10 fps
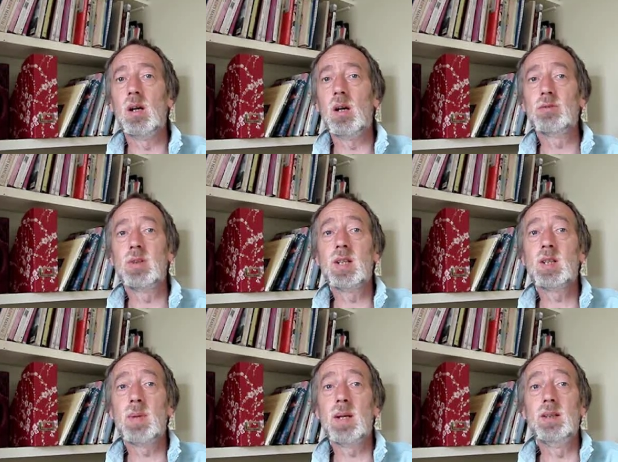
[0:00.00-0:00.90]
often
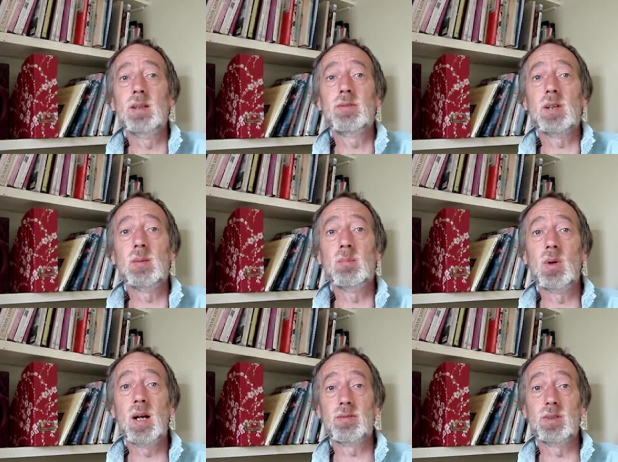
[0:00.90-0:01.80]
expending far
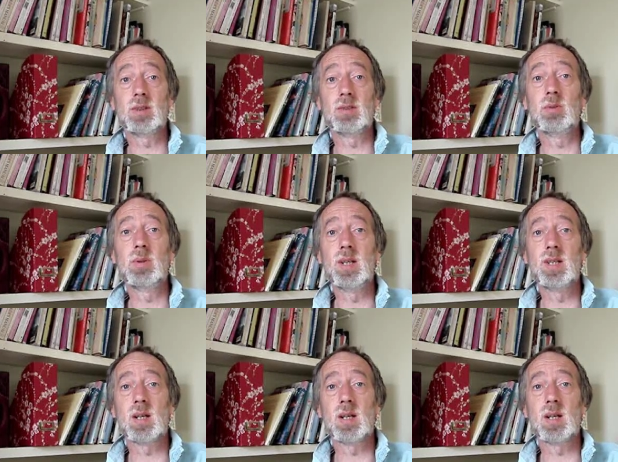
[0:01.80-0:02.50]
more effort avoiding